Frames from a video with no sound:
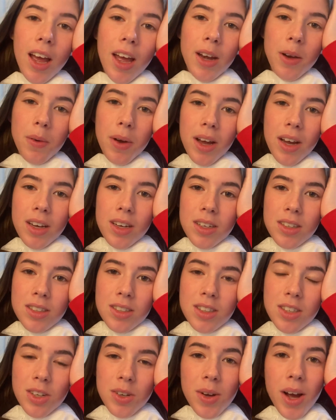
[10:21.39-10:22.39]
Anyway,
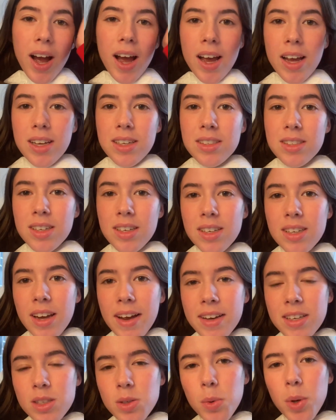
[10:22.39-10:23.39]
see you guys
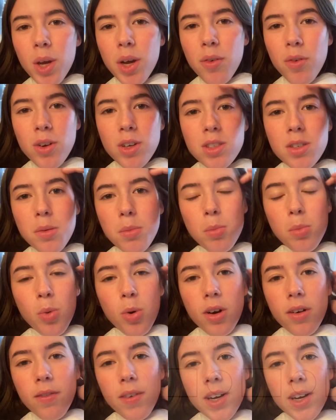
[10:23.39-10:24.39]
next week for some more